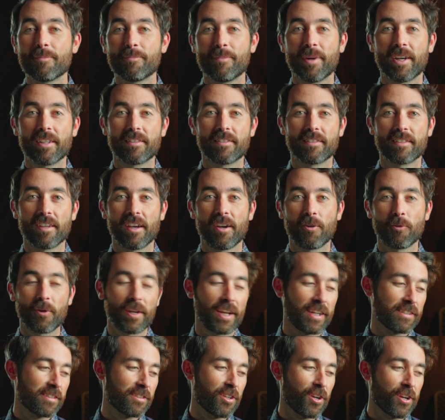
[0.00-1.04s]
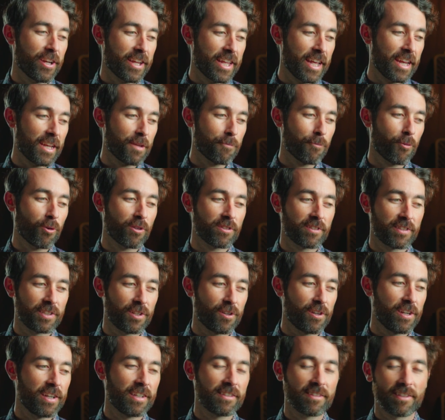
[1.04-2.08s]
But when I started getting more
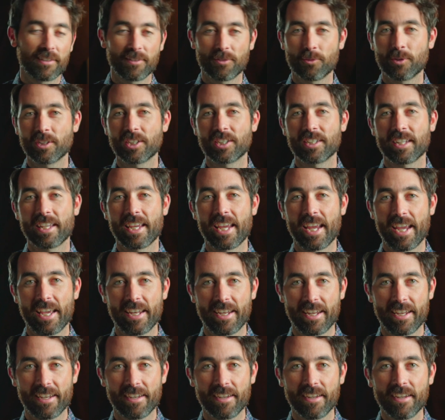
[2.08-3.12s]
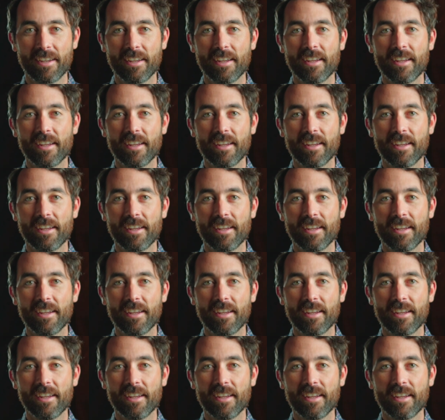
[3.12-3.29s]
serious, I switched to Canon,